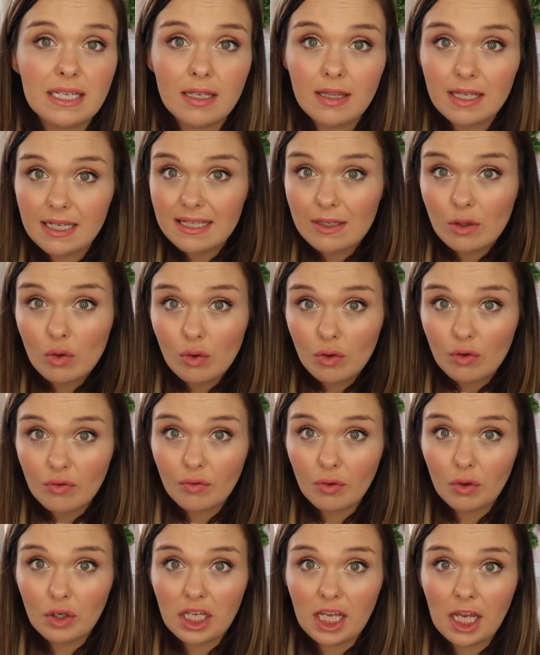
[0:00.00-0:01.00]
So they're still good
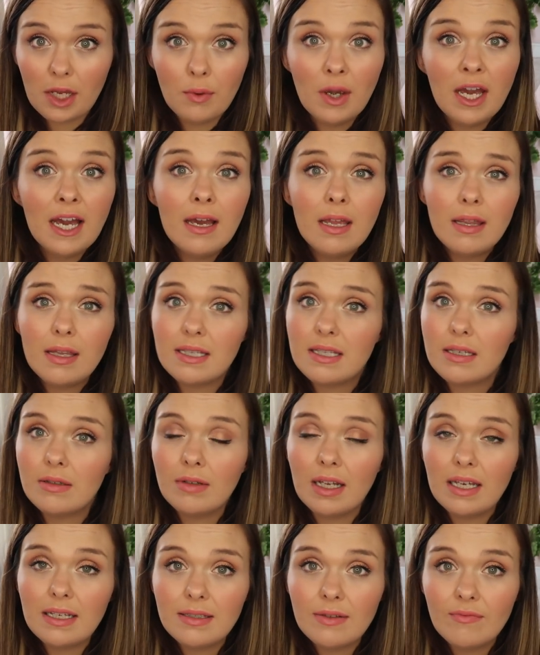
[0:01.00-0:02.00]
for you, they're
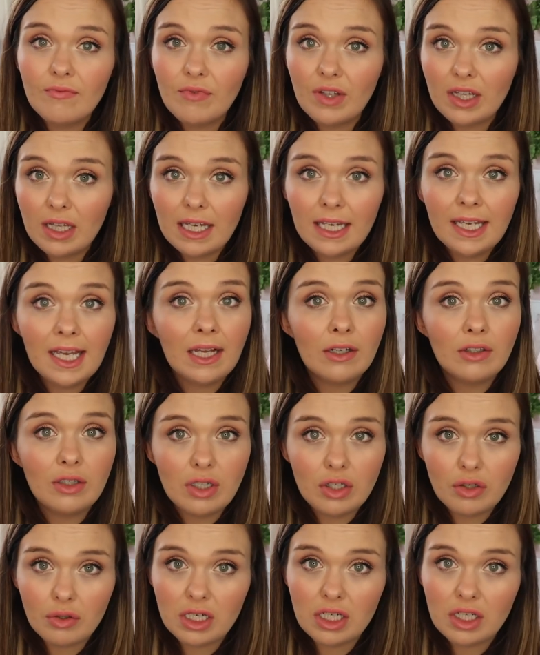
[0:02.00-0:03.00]
still nice and filling and
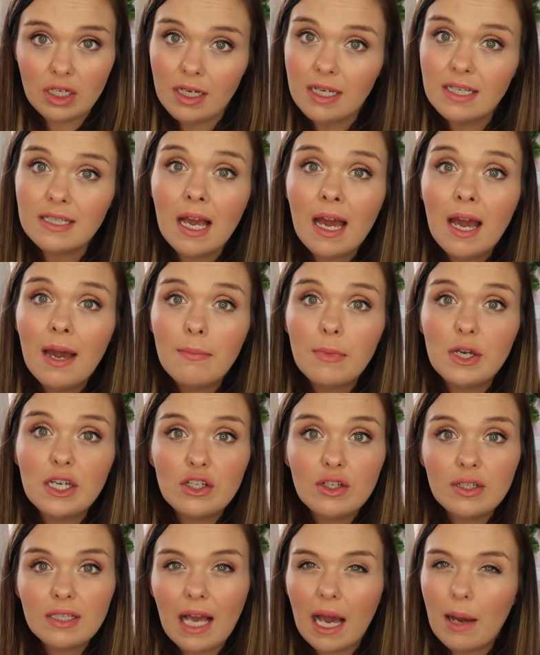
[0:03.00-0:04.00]
nutritious, but
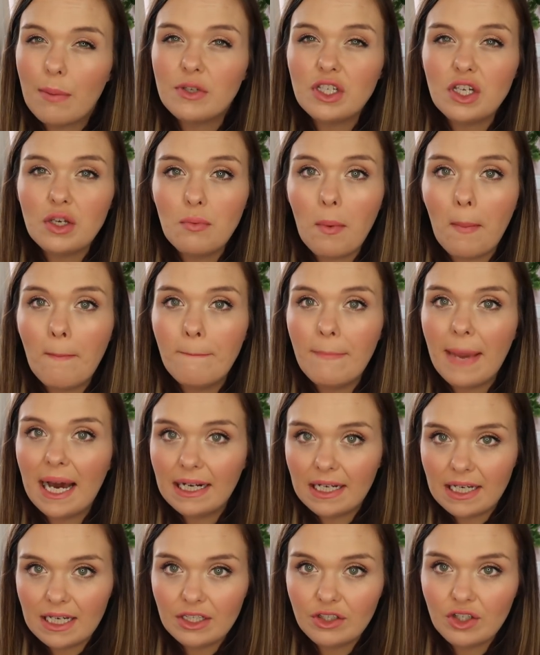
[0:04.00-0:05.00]
it just helps you
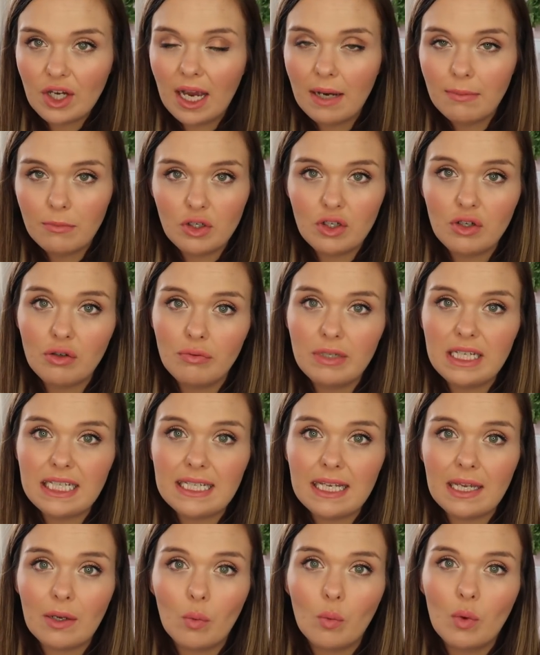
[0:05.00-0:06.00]
manage how much you're
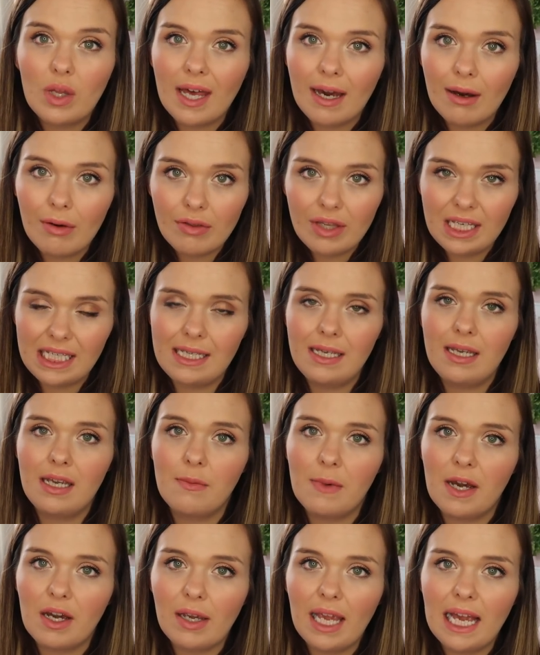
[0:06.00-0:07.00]
eating without
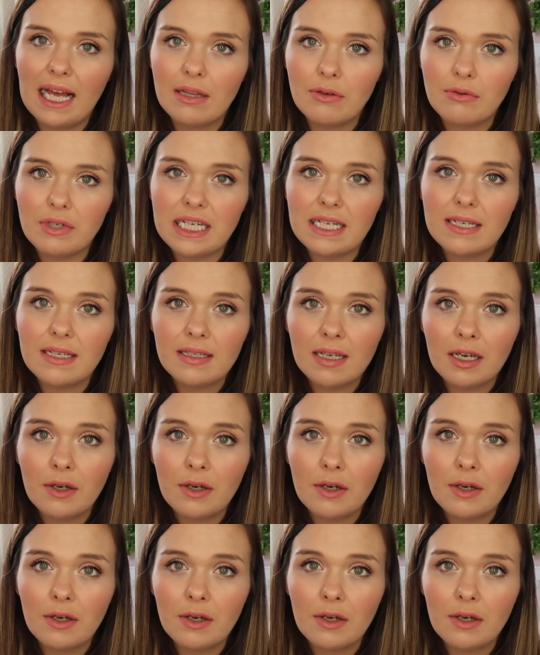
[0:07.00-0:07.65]
thinking about calories.